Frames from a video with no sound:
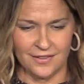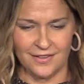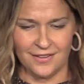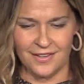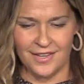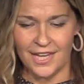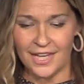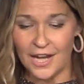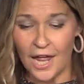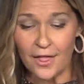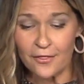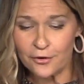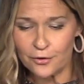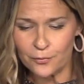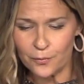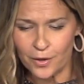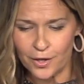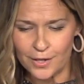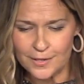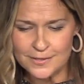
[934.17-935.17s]
In other
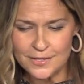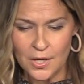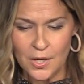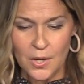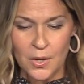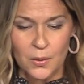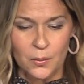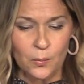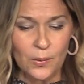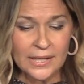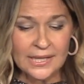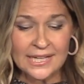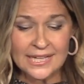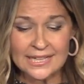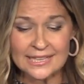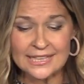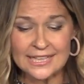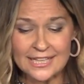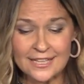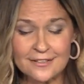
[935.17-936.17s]
words, when
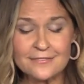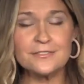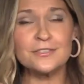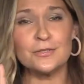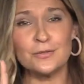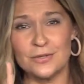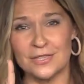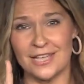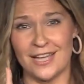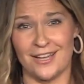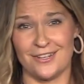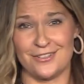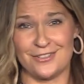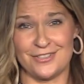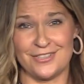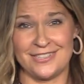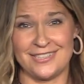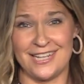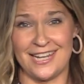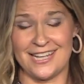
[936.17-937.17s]
He gives you the
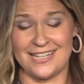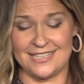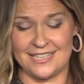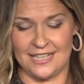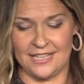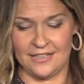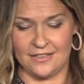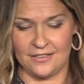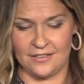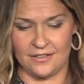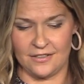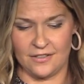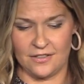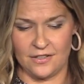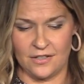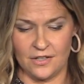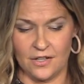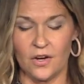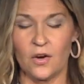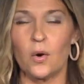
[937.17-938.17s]
understanding
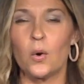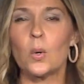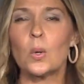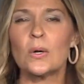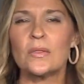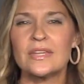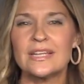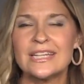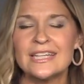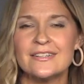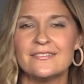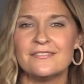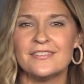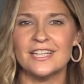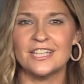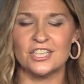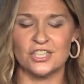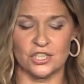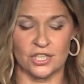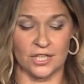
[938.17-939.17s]
or the
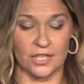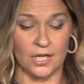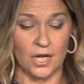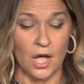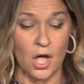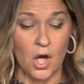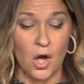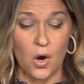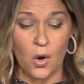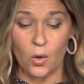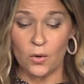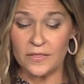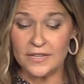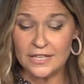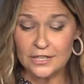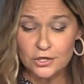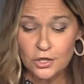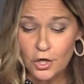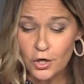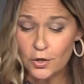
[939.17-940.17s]
conviction or the
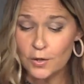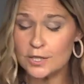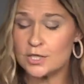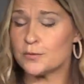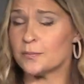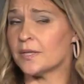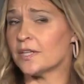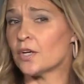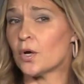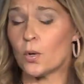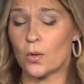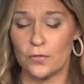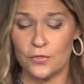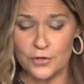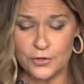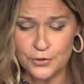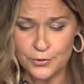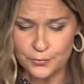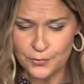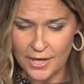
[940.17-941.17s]
encouragement or the
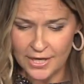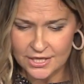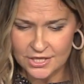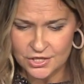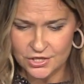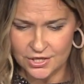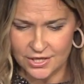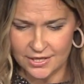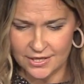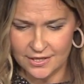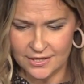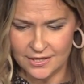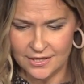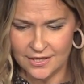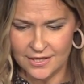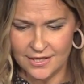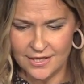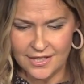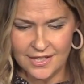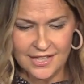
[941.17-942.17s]
direction,
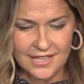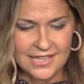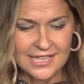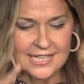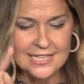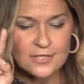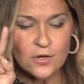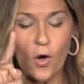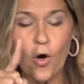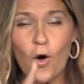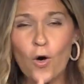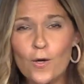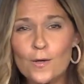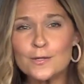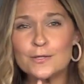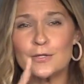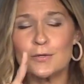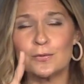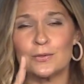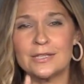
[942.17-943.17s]
He's
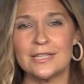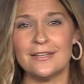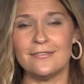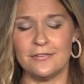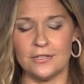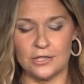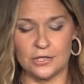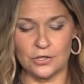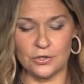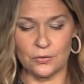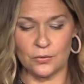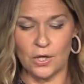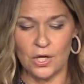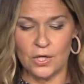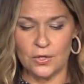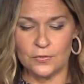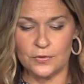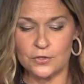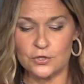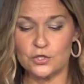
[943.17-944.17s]
also giving you
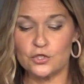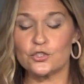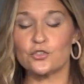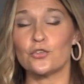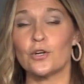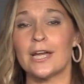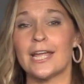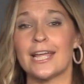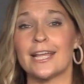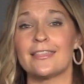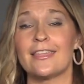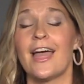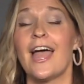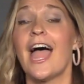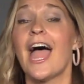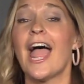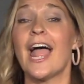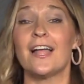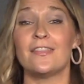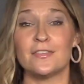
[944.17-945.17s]
the strength
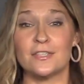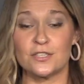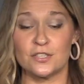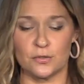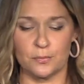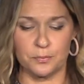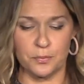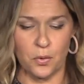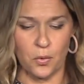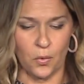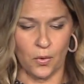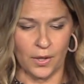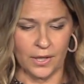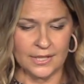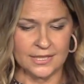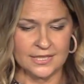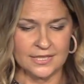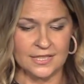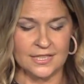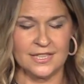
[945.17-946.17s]
and the
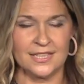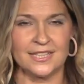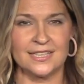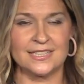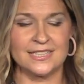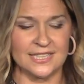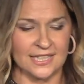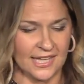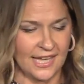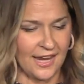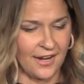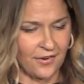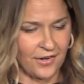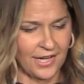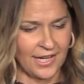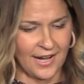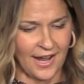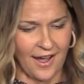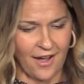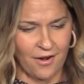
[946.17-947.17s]
support to carry
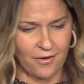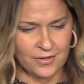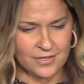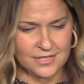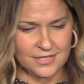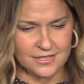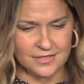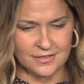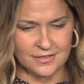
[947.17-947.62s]
it out.